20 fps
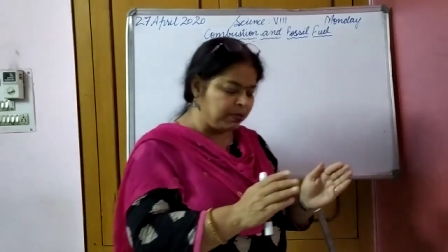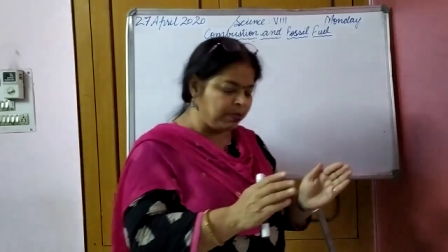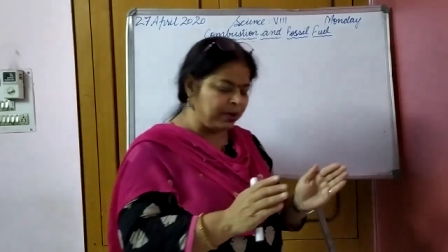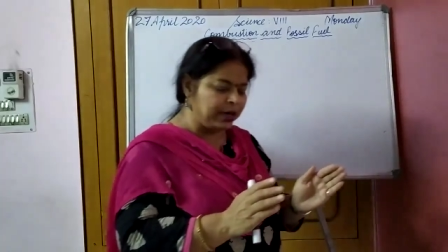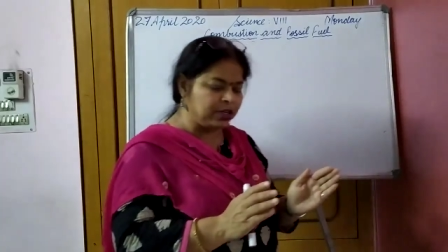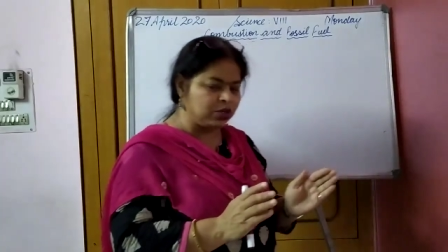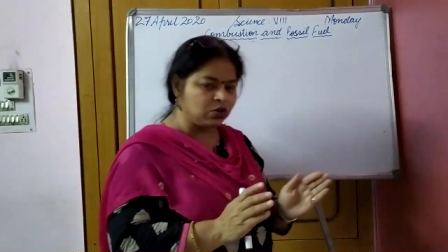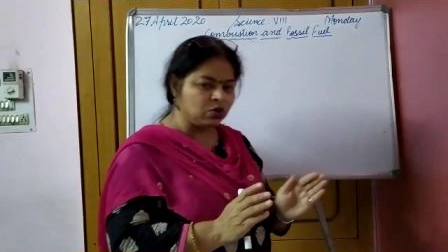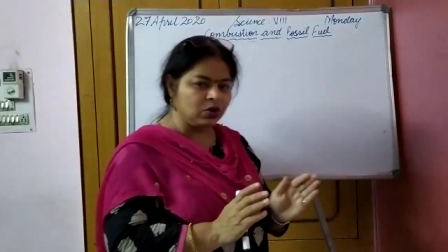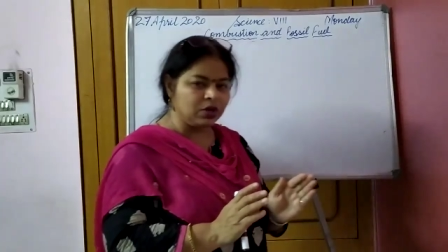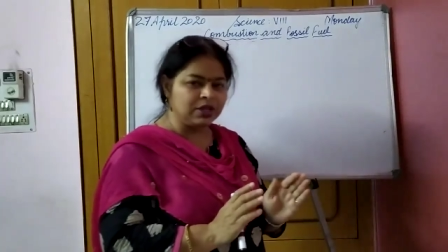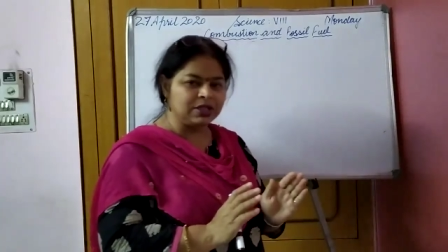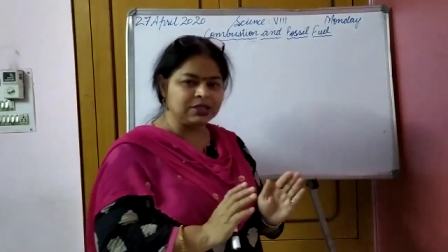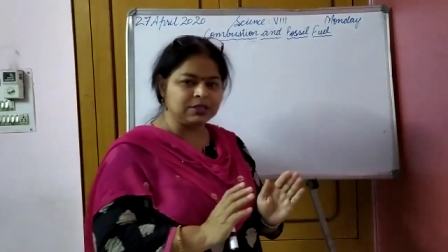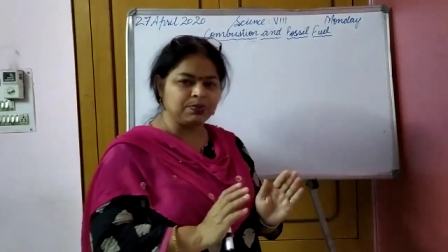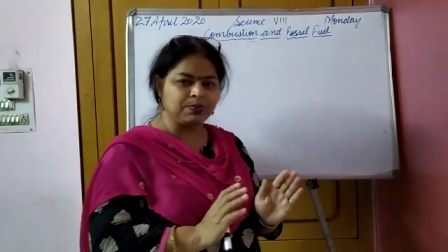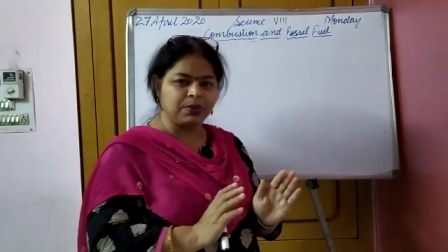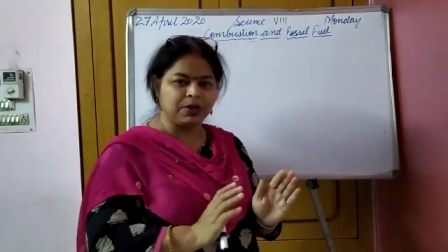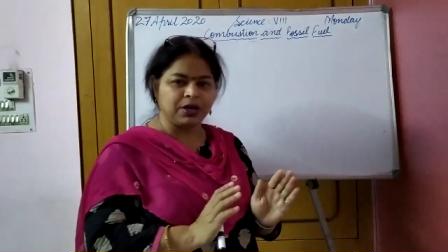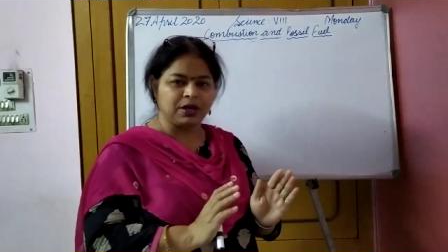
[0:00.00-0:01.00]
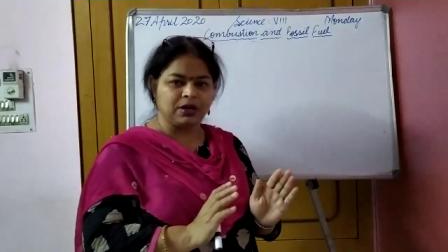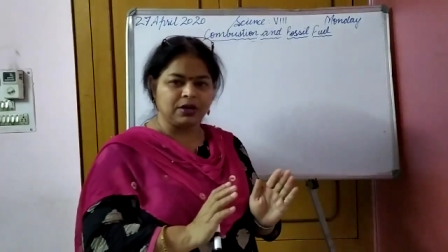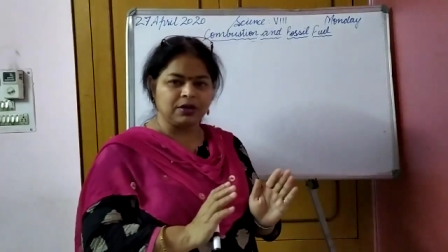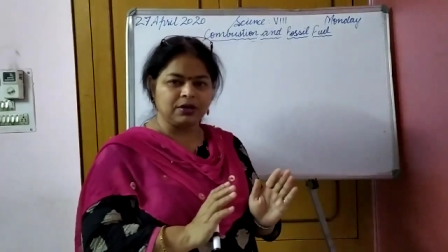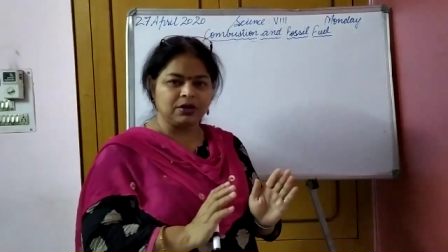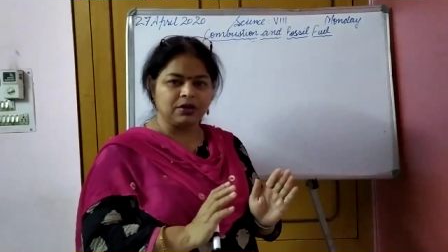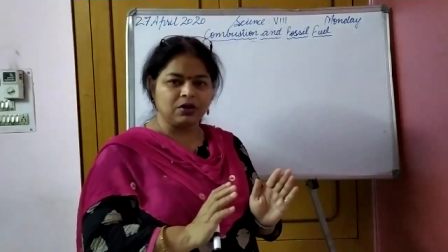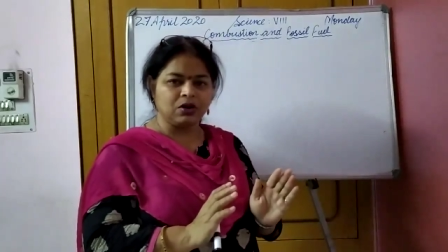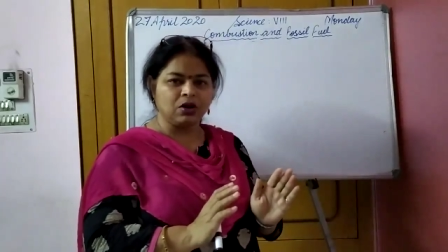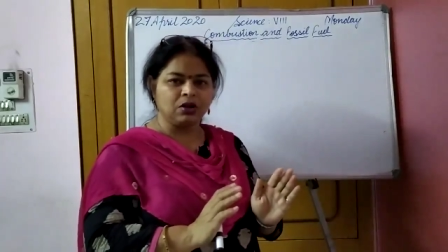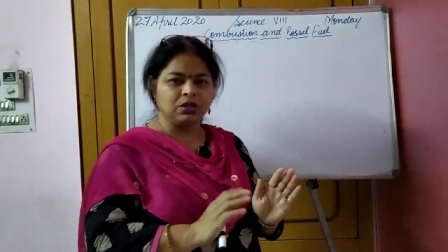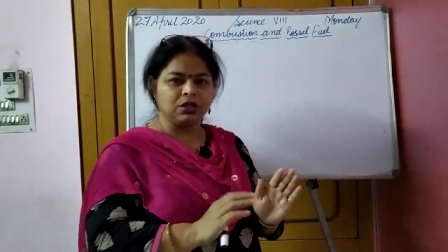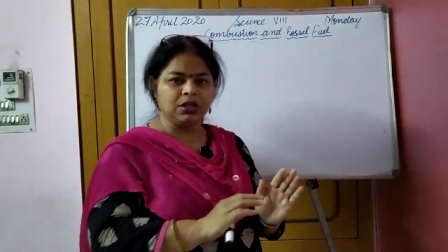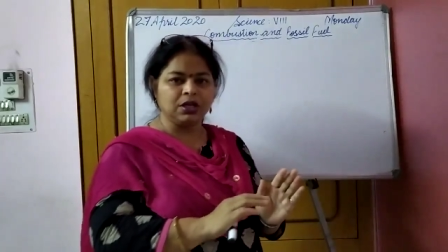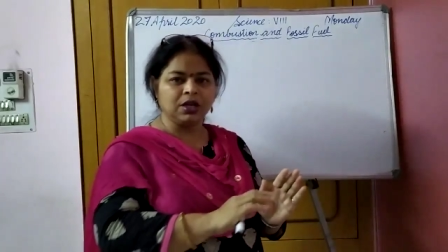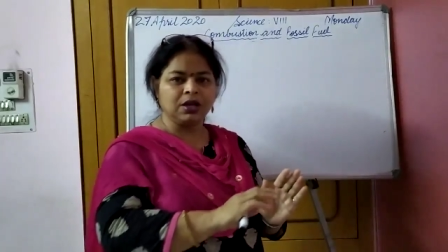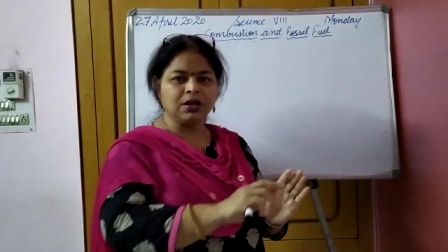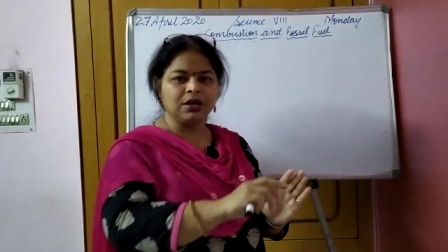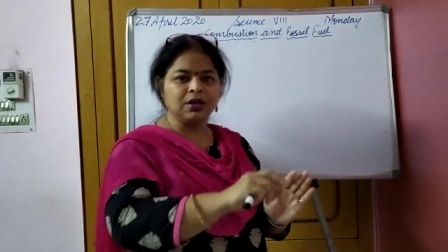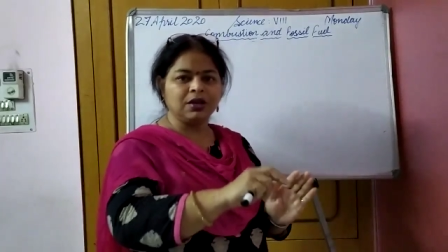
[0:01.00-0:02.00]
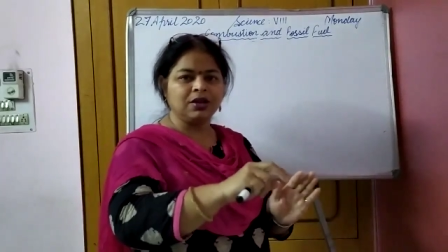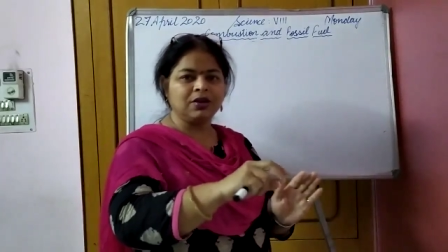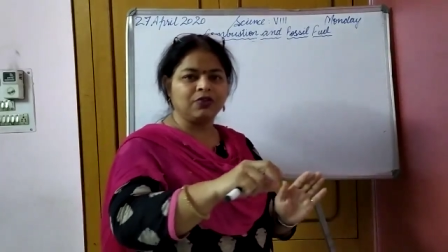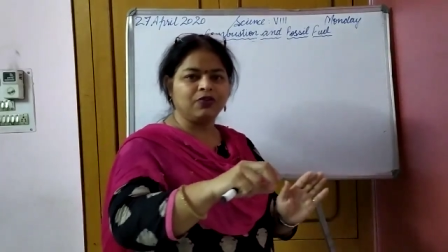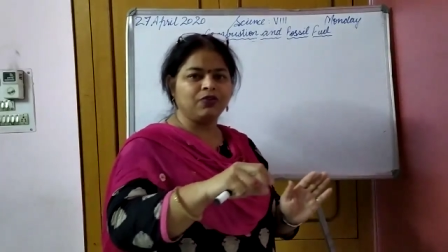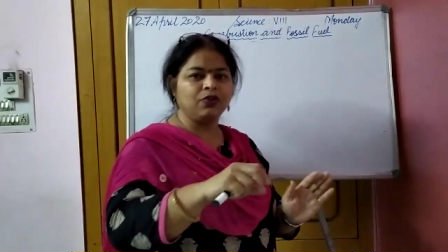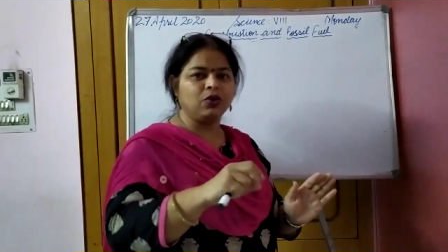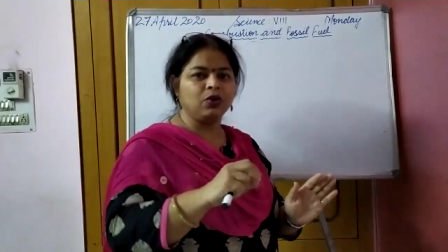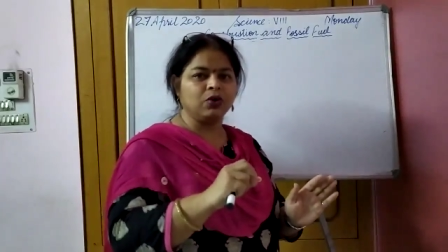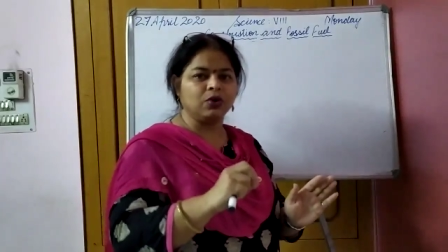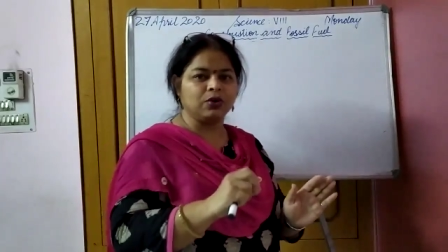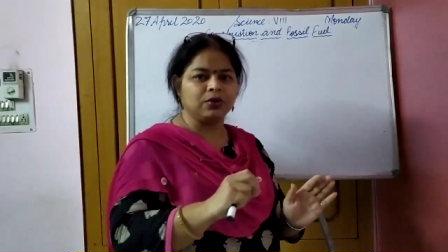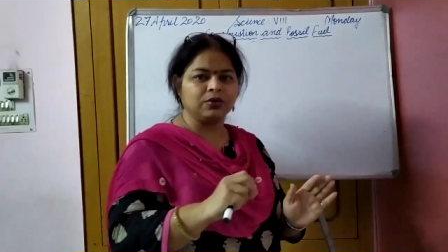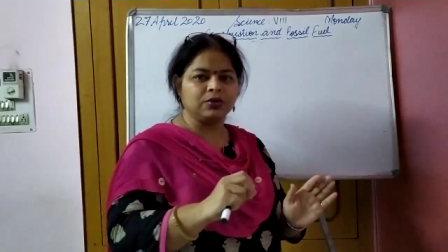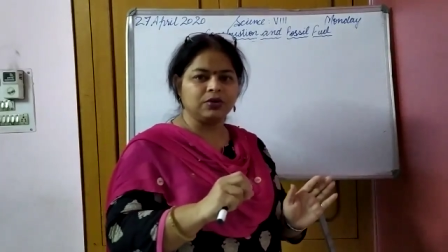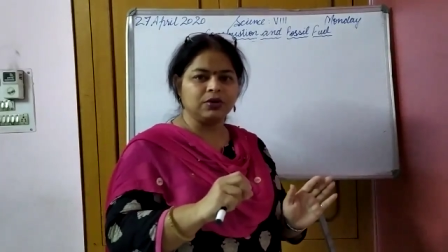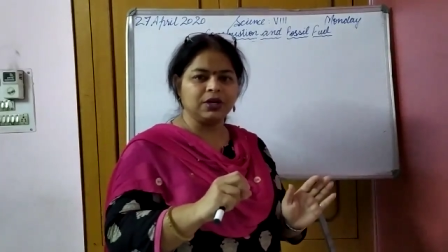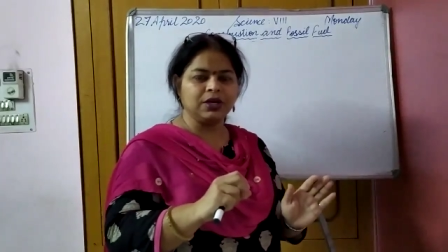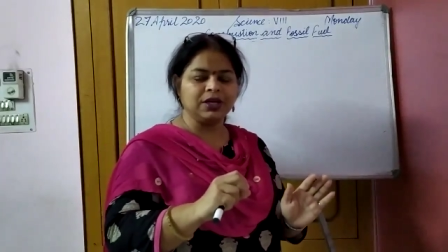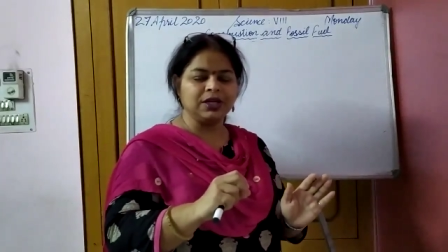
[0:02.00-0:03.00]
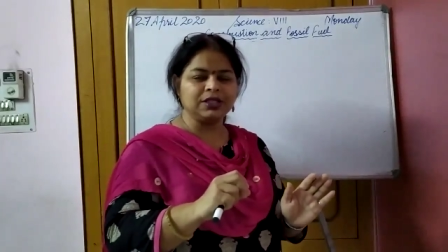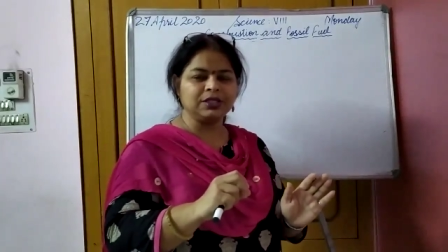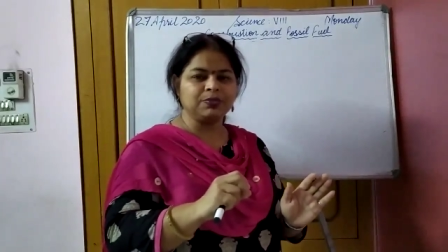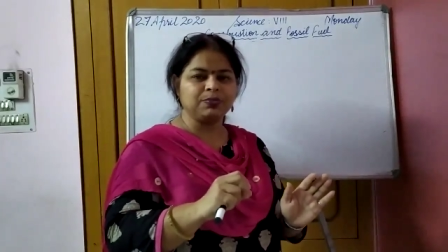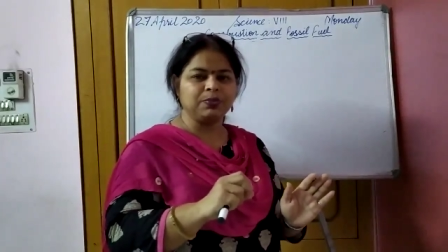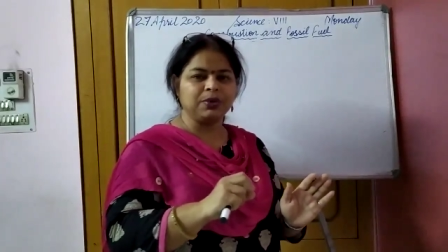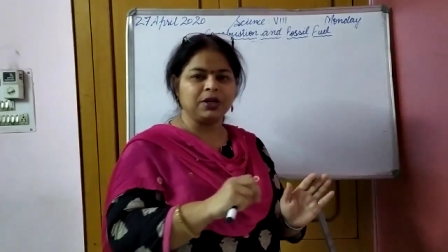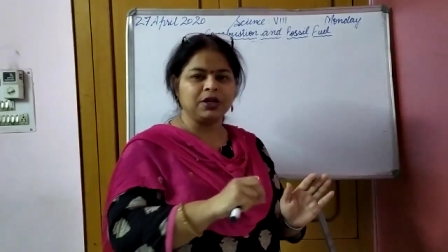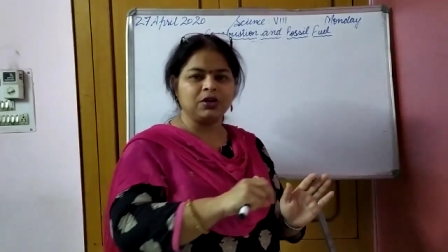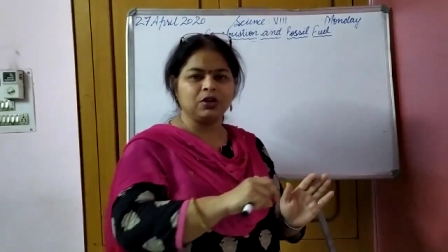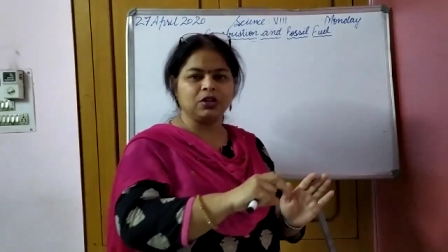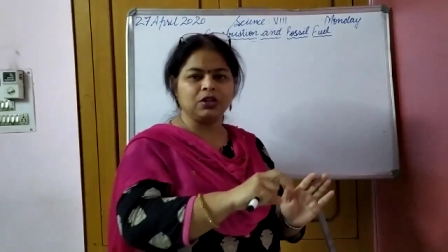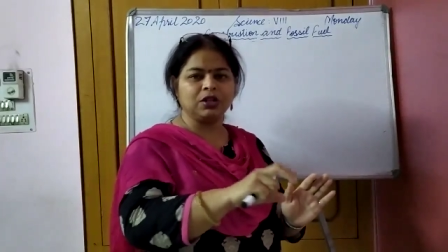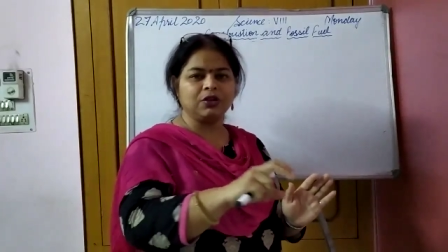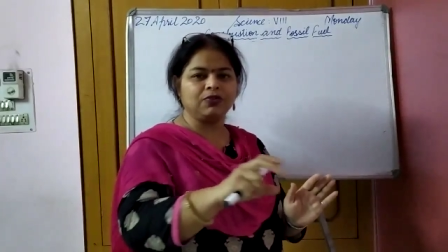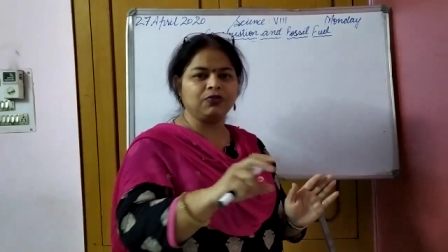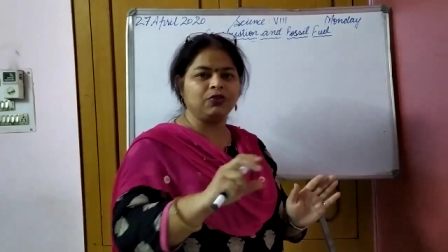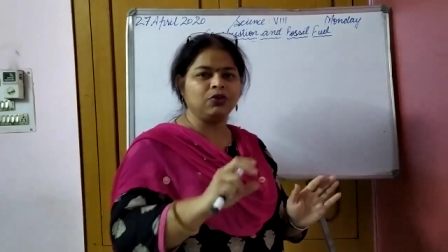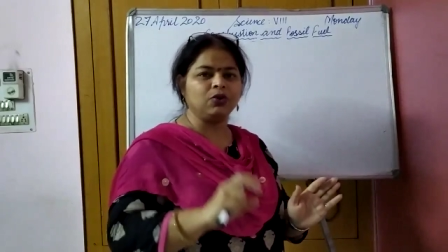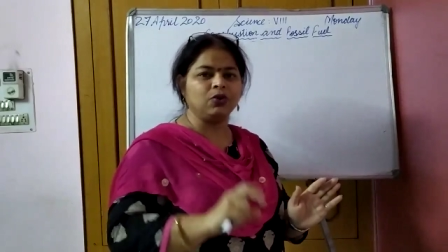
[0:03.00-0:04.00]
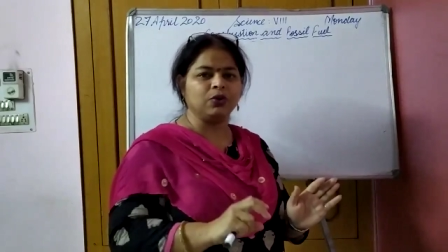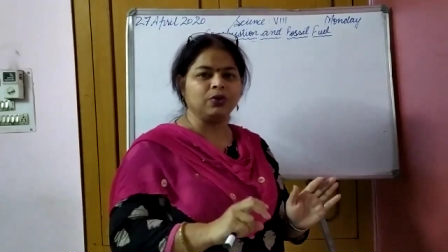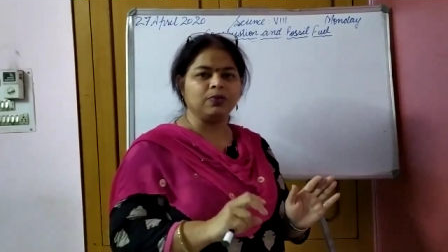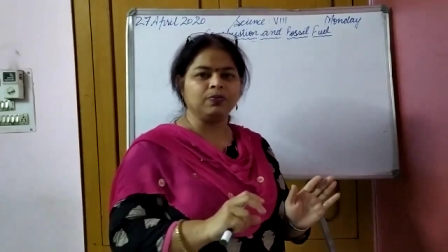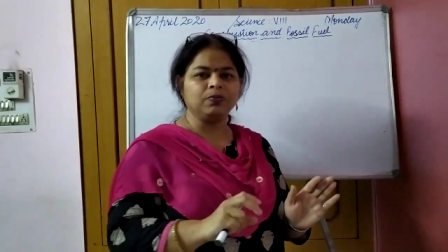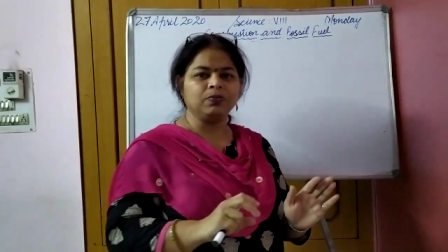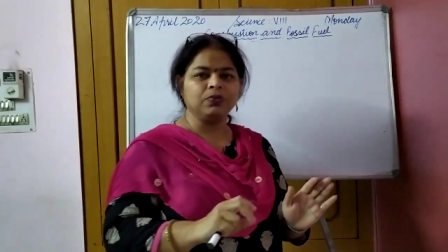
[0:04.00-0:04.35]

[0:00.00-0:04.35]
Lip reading: petrol is spilled on the floor, it is spilled on the floor,